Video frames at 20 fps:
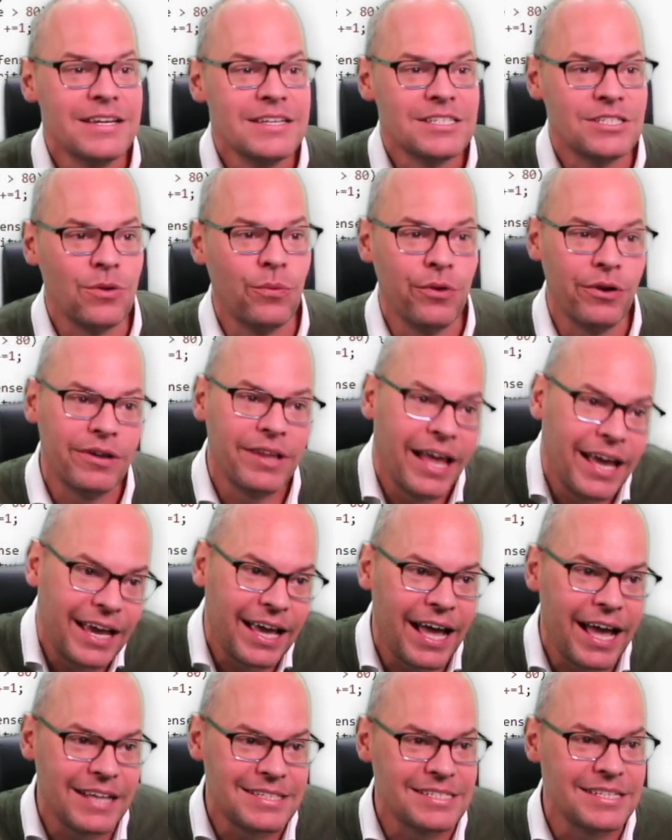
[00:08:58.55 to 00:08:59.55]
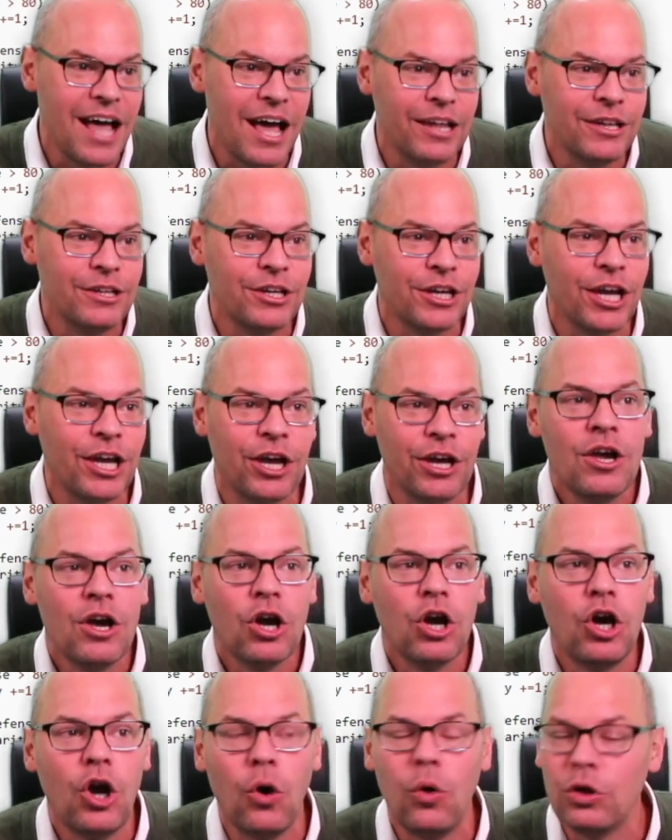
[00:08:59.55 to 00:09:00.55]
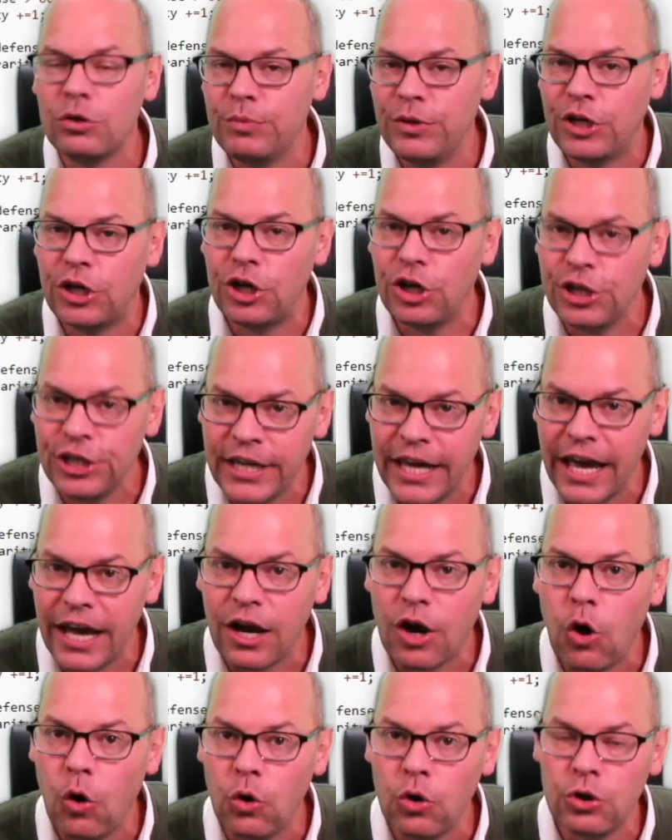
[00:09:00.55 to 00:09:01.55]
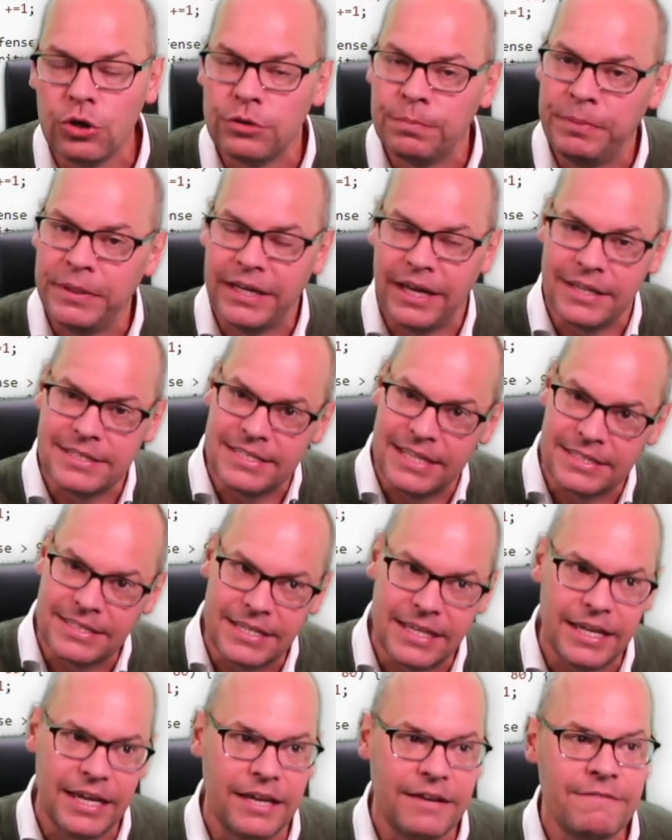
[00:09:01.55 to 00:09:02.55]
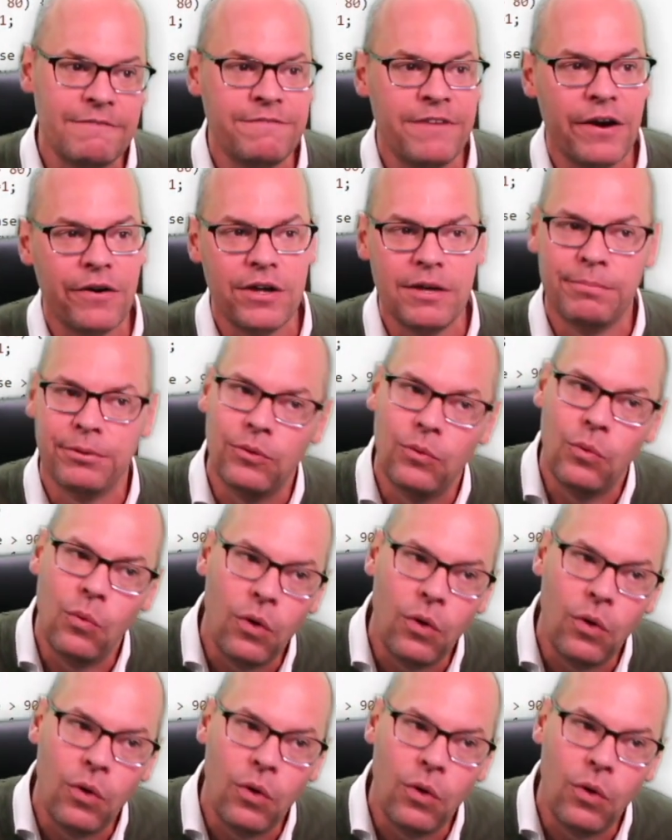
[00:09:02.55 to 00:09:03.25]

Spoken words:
So we were like, it's not looking good. Gold, we couldn't get gold because that's a hidden variable.